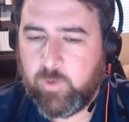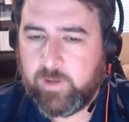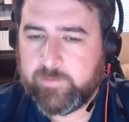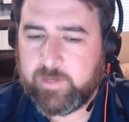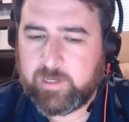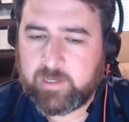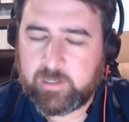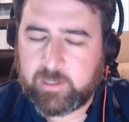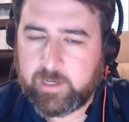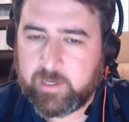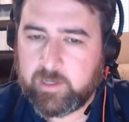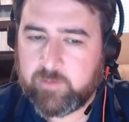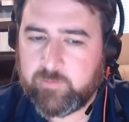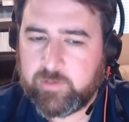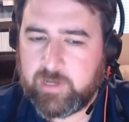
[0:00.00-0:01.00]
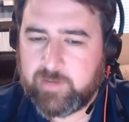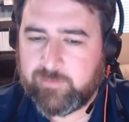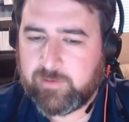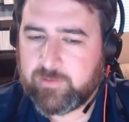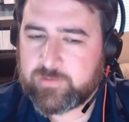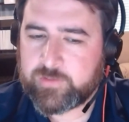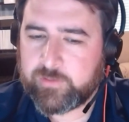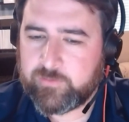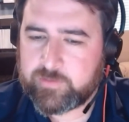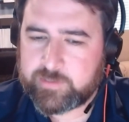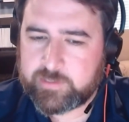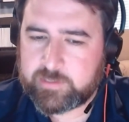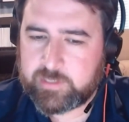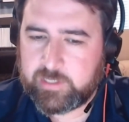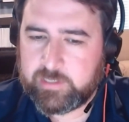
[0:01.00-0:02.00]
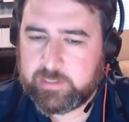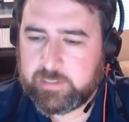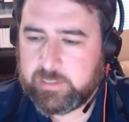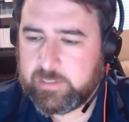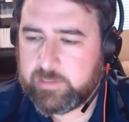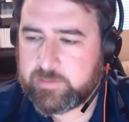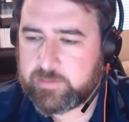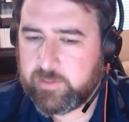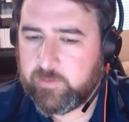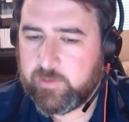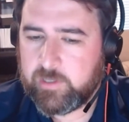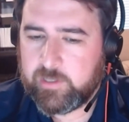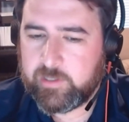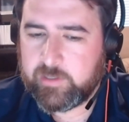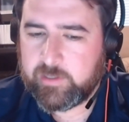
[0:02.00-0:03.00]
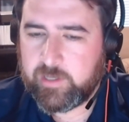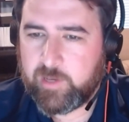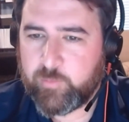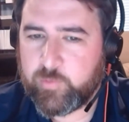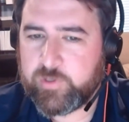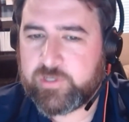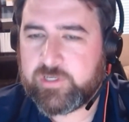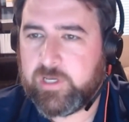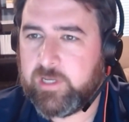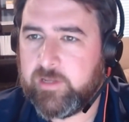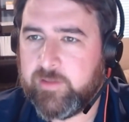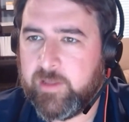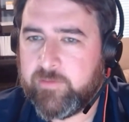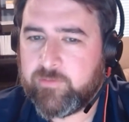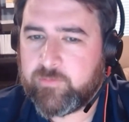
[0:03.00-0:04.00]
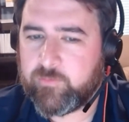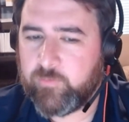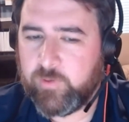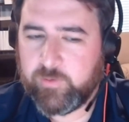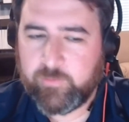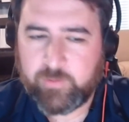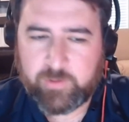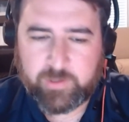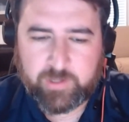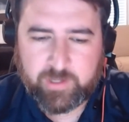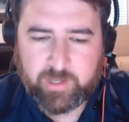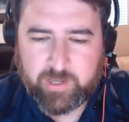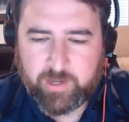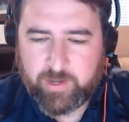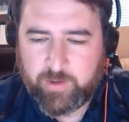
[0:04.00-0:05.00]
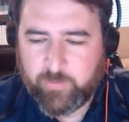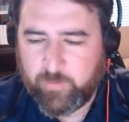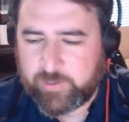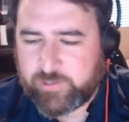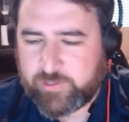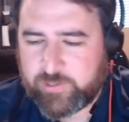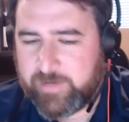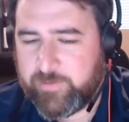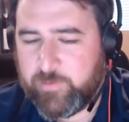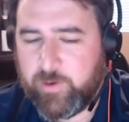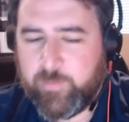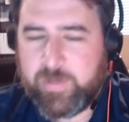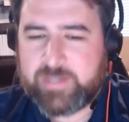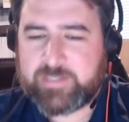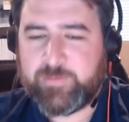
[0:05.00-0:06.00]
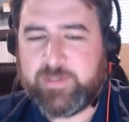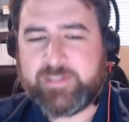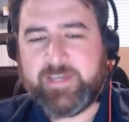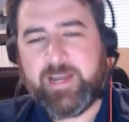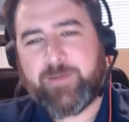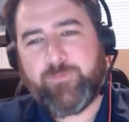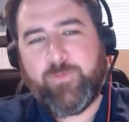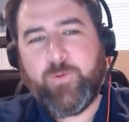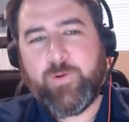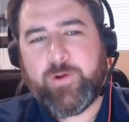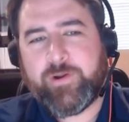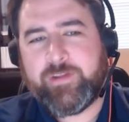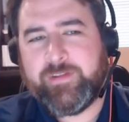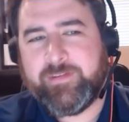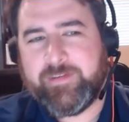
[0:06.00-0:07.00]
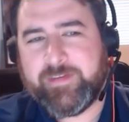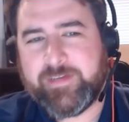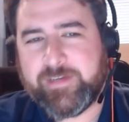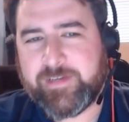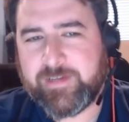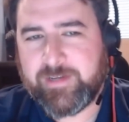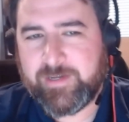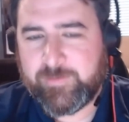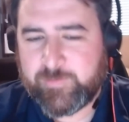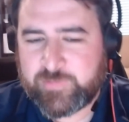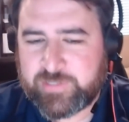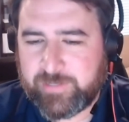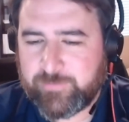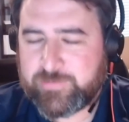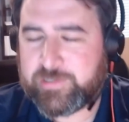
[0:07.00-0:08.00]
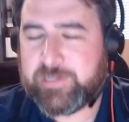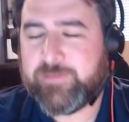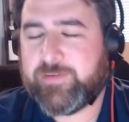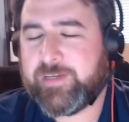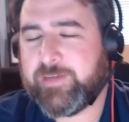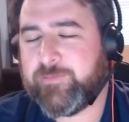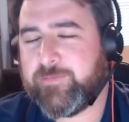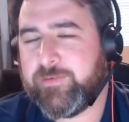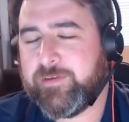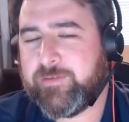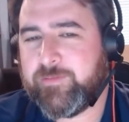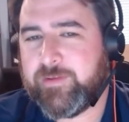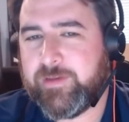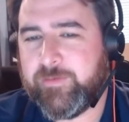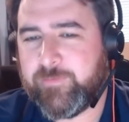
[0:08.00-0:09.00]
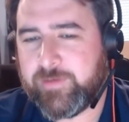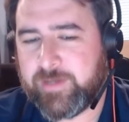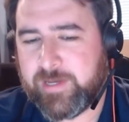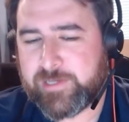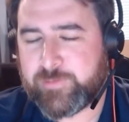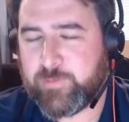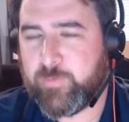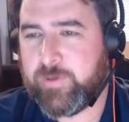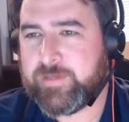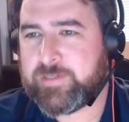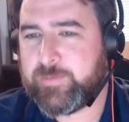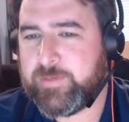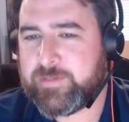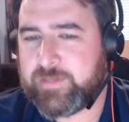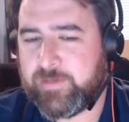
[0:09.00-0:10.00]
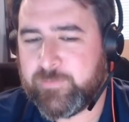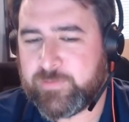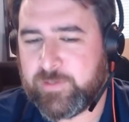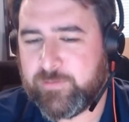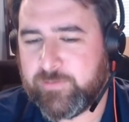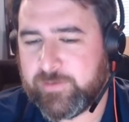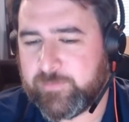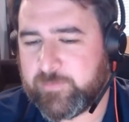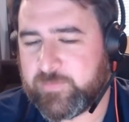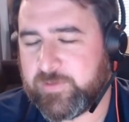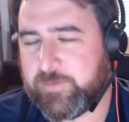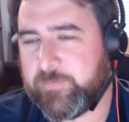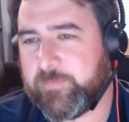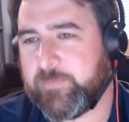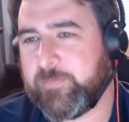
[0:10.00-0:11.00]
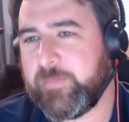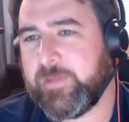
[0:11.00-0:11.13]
well taken care of and have all the services they need. So I appreciate it. We're trying to do our best to be tech forward and self-serving if a customer wants to be self-serving. So